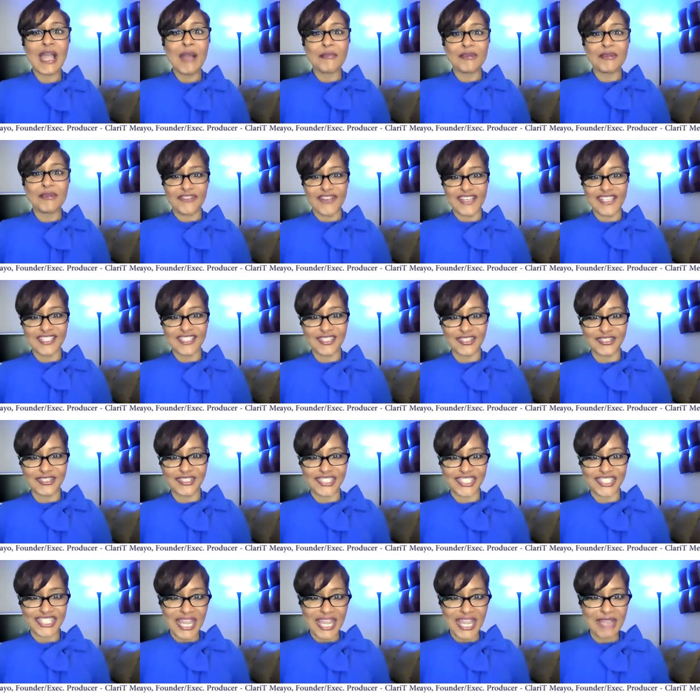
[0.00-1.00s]
Professor
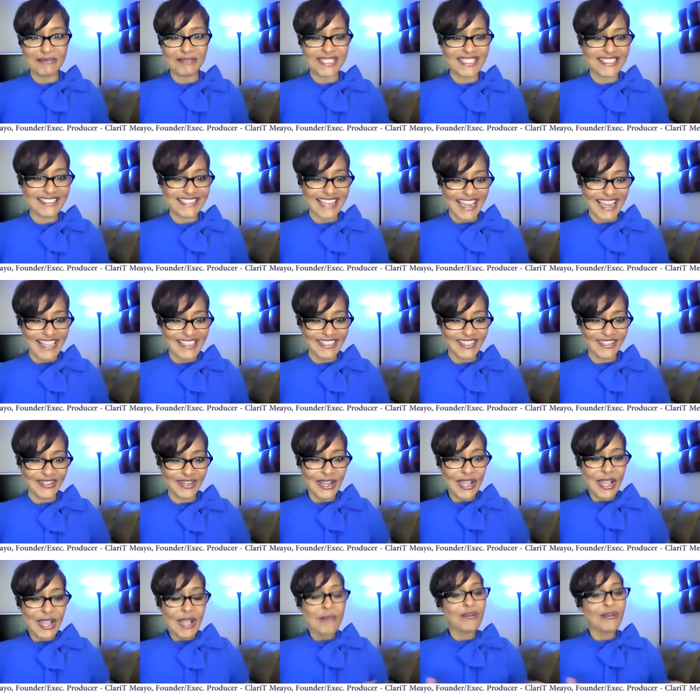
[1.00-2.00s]
James Taylor.
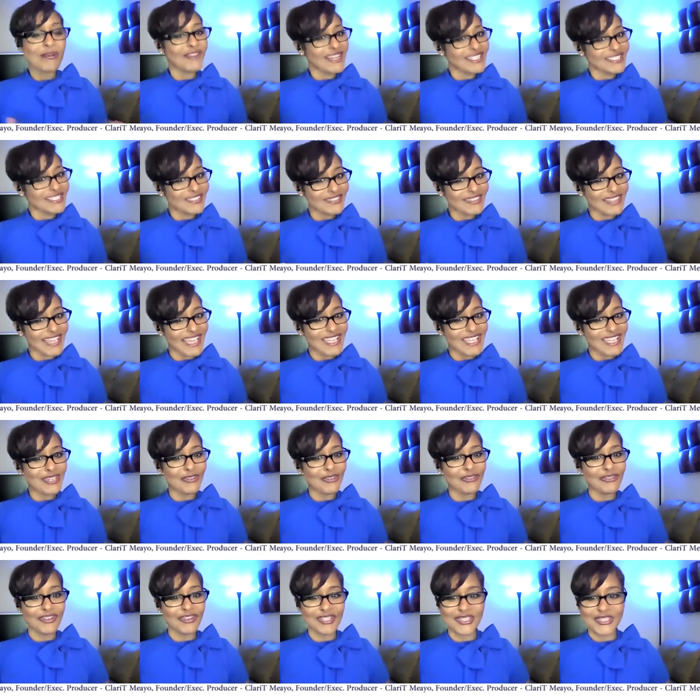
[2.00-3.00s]
Professor, thank you
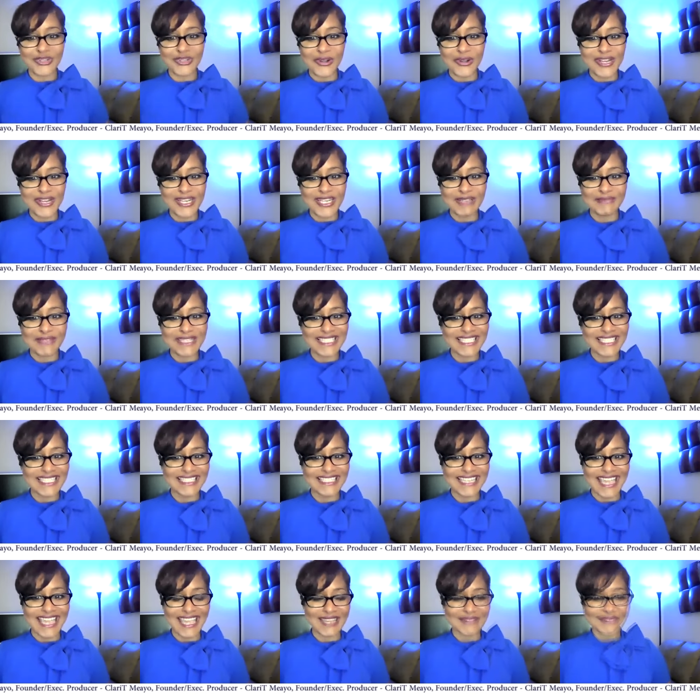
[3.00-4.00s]
for joining me
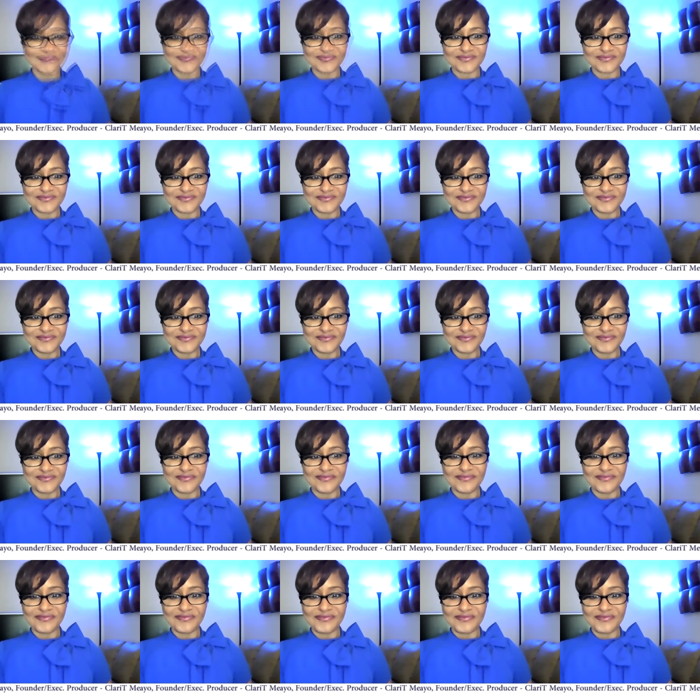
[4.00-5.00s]
today. Thank you for
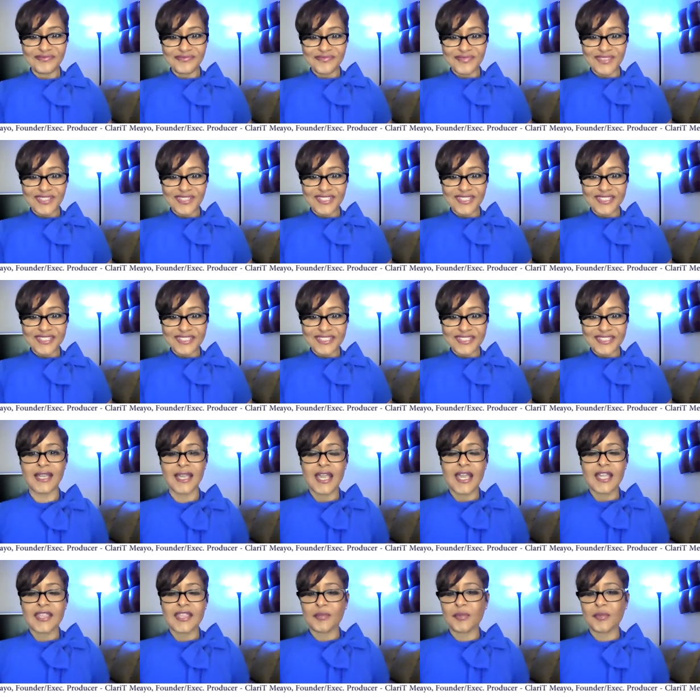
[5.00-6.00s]
having me back, Alicia.
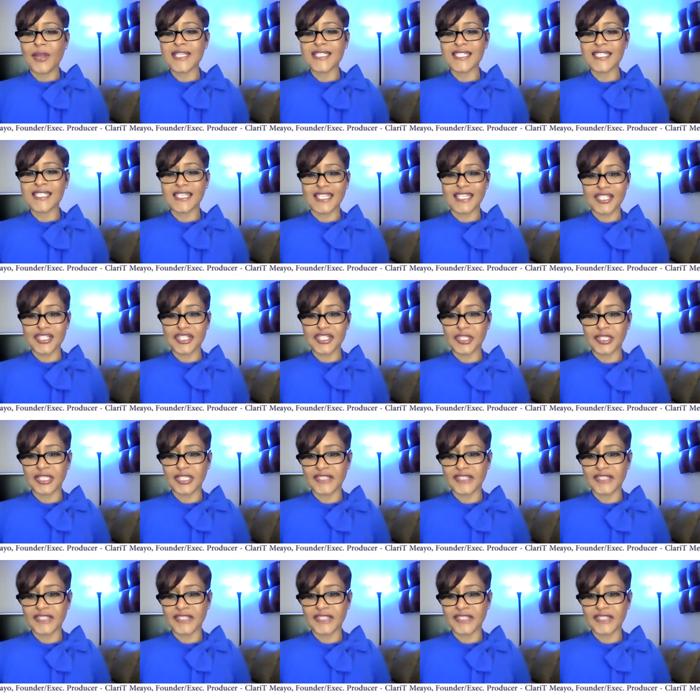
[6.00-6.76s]
The presidential